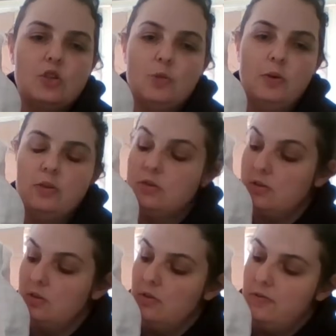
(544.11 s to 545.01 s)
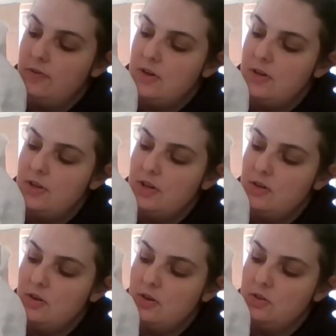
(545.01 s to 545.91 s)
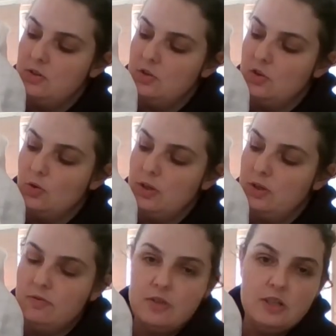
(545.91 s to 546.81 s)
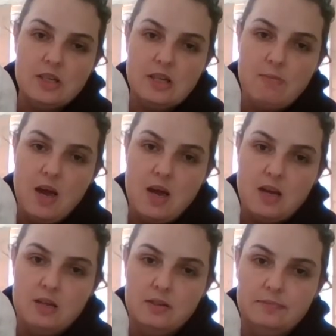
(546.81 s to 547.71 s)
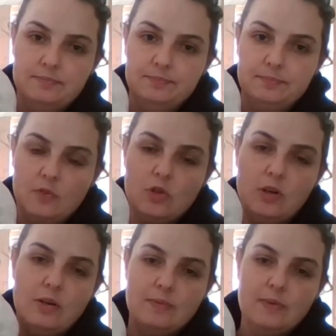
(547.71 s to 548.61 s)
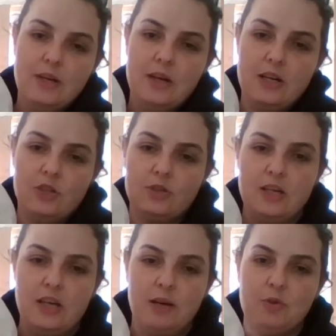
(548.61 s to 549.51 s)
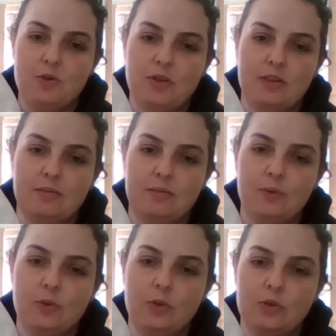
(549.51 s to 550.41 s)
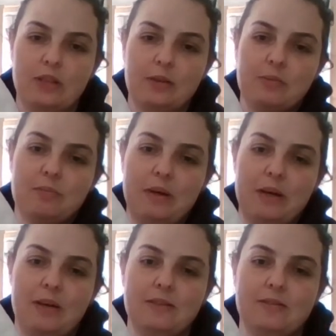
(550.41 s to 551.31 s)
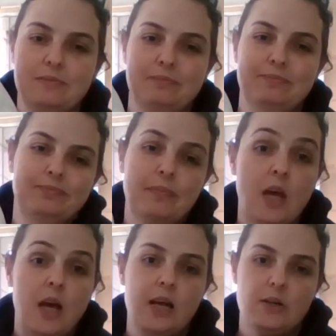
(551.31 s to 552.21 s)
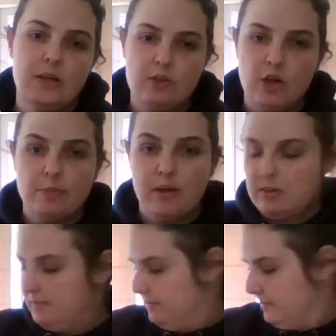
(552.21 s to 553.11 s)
a job lot off the joy of eBay. Try it. As you can see, I'm using pull dog slips and paper, and I don't have a crab card.